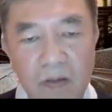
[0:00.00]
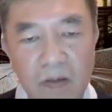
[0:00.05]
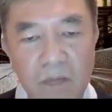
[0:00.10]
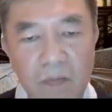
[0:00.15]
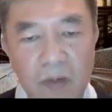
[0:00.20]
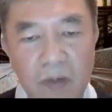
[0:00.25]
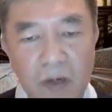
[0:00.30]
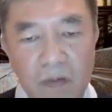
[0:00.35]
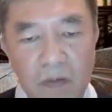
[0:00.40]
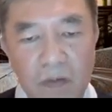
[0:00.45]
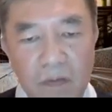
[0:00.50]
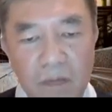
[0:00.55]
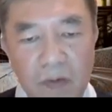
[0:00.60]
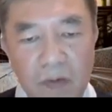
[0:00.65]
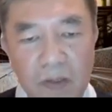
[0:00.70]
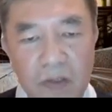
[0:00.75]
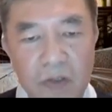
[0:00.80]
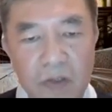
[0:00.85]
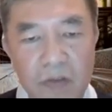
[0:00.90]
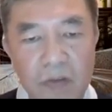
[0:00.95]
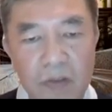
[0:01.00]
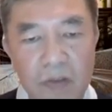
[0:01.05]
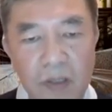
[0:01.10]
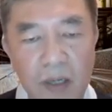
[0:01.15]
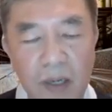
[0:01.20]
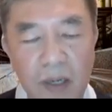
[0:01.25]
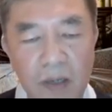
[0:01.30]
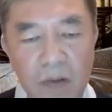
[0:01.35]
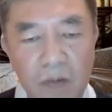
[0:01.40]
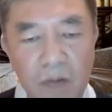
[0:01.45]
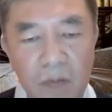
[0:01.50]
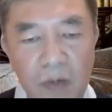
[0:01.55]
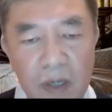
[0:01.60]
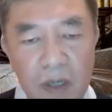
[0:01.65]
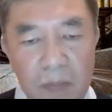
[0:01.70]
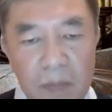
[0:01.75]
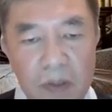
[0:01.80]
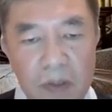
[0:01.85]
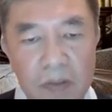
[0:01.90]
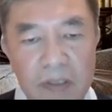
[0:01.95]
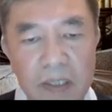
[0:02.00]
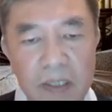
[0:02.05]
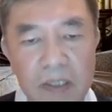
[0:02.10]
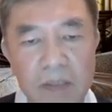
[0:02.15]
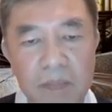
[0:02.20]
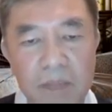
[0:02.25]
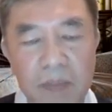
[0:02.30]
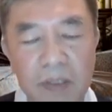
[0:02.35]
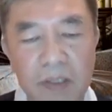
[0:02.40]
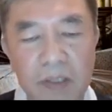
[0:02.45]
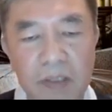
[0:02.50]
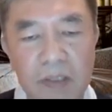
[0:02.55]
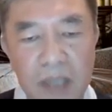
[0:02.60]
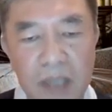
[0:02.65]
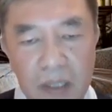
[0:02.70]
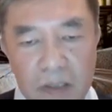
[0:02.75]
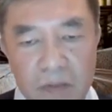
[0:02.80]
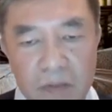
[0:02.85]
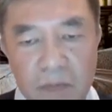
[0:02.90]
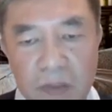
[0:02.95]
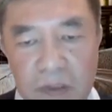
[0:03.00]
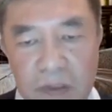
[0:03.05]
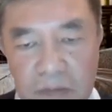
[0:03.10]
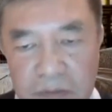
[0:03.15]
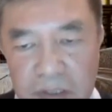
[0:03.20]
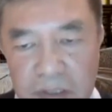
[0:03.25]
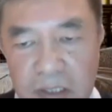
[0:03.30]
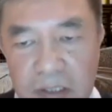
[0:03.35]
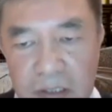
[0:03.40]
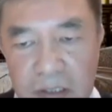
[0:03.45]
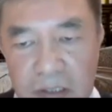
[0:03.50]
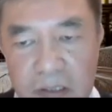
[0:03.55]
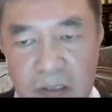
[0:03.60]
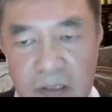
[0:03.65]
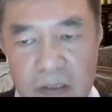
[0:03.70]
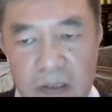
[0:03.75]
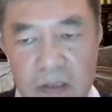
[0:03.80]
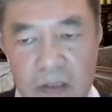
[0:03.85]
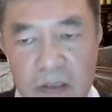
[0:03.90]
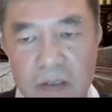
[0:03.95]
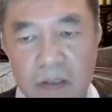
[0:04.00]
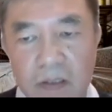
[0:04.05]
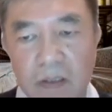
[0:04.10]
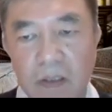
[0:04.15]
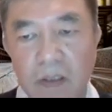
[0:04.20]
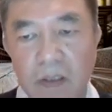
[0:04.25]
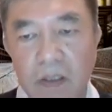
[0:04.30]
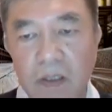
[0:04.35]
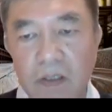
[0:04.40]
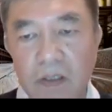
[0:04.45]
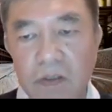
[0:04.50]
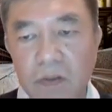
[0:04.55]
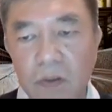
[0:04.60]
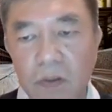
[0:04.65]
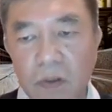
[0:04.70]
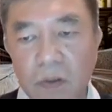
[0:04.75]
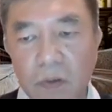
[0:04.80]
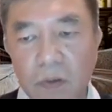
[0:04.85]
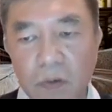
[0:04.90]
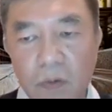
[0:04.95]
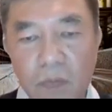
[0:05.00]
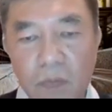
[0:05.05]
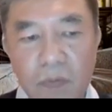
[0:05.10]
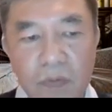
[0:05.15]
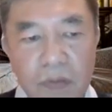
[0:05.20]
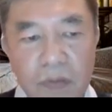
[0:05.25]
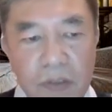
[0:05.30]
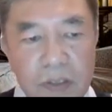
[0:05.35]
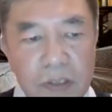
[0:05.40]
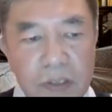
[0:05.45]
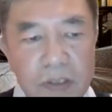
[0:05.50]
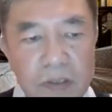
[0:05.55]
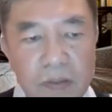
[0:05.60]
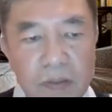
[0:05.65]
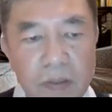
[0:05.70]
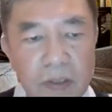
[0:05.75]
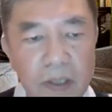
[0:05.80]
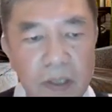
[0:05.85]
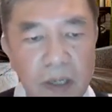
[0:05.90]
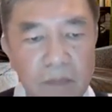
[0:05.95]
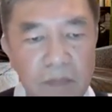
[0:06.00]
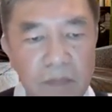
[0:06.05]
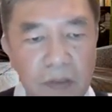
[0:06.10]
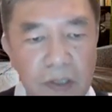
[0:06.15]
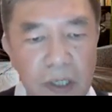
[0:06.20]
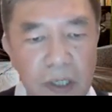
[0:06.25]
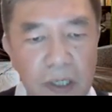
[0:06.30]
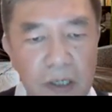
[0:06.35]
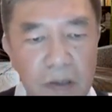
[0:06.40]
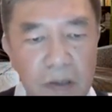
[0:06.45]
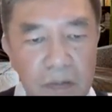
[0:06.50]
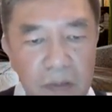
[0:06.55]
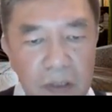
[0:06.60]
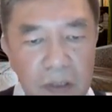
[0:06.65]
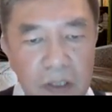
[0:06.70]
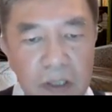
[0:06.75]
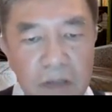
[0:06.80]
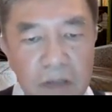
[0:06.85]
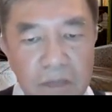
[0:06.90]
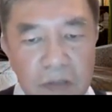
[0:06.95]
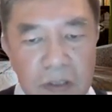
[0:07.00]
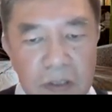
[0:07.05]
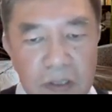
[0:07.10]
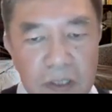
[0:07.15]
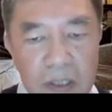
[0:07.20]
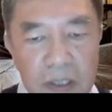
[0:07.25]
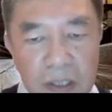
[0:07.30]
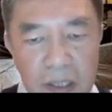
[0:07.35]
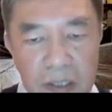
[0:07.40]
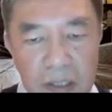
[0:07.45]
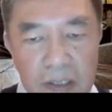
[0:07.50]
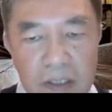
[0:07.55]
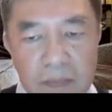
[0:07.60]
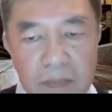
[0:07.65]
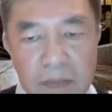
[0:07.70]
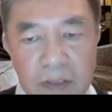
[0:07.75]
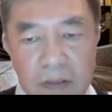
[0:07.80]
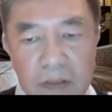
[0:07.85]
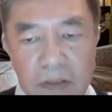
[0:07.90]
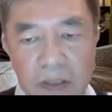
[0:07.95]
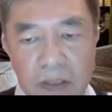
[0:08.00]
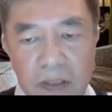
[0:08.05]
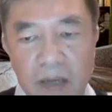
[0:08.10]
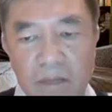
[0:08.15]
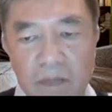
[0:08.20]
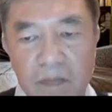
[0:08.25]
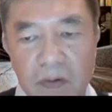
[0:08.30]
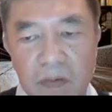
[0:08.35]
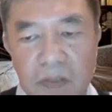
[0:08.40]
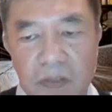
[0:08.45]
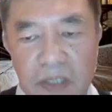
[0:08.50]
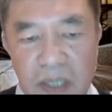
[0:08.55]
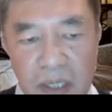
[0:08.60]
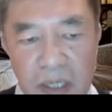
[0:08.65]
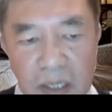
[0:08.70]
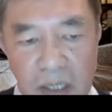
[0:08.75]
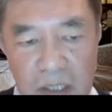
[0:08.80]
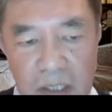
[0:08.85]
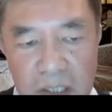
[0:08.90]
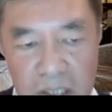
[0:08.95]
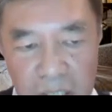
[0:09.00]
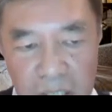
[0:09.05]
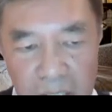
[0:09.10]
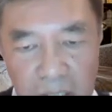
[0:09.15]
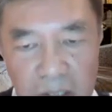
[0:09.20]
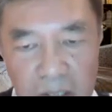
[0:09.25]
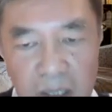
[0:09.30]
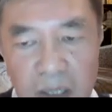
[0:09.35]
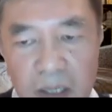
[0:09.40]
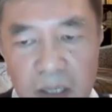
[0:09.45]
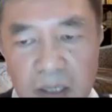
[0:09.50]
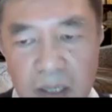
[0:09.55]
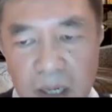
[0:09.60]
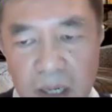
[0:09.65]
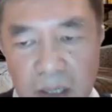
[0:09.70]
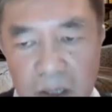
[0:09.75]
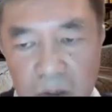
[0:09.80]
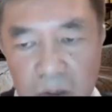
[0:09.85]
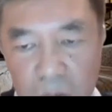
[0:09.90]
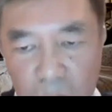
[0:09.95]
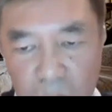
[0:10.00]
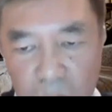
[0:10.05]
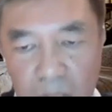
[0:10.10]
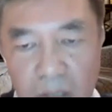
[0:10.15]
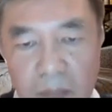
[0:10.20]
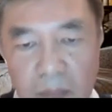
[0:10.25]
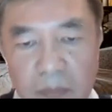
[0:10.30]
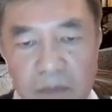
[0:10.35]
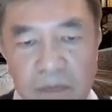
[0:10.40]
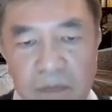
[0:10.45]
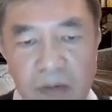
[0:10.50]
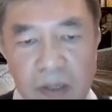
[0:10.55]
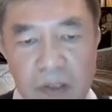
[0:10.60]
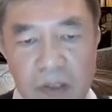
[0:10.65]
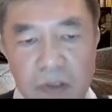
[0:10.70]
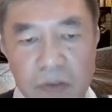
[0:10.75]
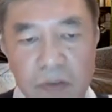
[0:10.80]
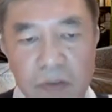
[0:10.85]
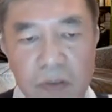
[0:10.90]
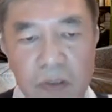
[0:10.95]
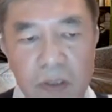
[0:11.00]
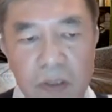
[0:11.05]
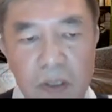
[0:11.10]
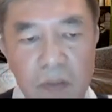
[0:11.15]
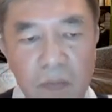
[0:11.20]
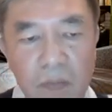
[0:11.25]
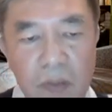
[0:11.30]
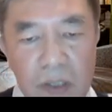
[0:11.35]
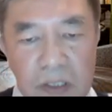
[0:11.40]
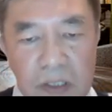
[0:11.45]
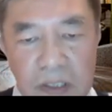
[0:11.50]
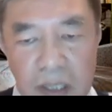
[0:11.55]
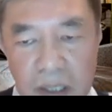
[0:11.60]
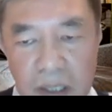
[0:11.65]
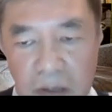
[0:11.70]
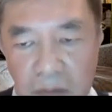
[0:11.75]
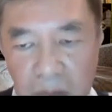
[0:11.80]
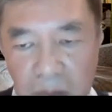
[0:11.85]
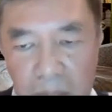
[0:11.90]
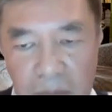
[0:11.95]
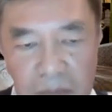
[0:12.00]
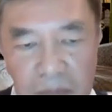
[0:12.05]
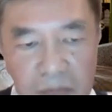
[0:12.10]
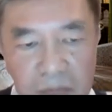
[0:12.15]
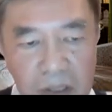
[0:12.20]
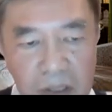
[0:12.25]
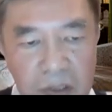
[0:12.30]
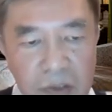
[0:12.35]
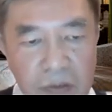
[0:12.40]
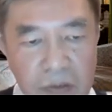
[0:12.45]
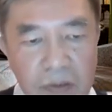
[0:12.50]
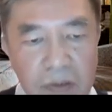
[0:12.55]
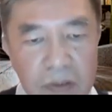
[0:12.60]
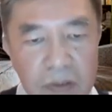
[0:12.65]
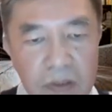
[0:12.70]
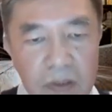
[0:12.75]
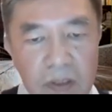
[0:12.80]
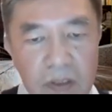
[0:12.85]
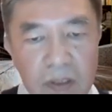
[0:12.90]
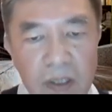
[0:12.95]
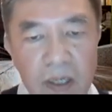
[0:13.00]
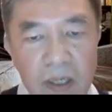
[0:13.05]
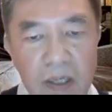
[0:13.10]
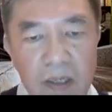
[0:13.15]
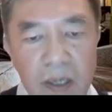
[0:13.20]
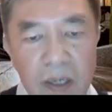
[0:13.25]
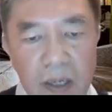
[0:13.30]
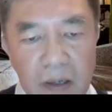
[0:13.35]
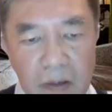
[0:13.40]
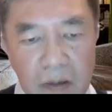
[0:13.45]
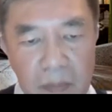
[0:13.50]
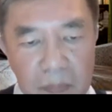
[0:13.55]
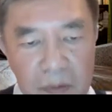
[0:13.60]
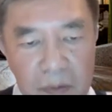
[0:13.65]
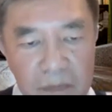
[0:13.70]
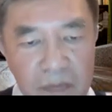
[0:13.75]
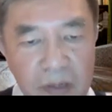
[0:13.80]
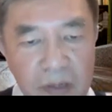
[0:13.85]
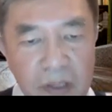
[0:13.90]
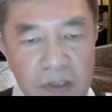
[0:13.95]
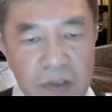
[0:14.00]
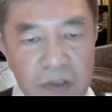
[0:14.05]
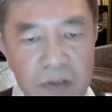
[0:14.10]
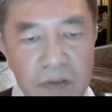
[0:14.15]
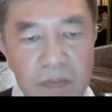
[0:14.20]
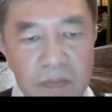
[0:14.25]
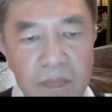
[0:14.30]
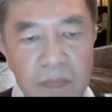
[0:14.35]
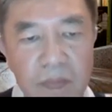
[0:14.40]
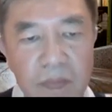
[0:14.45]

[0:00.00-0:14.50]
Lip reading: without affliction and to liberate sentient beings, that's a wondrous existence. So although with this, they have attained great universal enlightenment, they have not yet attained that great perfection. What is that great perfection? And that great perfection